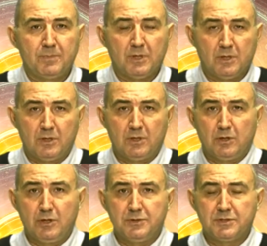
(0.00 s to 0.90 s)

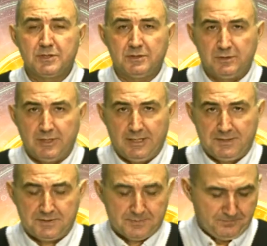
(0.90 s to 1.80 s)
on
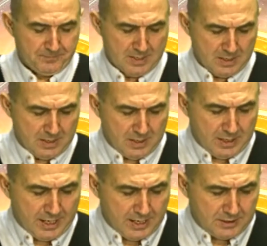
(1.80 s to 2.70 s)
Saturdays.
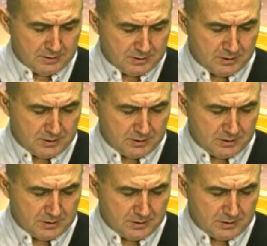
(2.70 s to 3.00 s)
And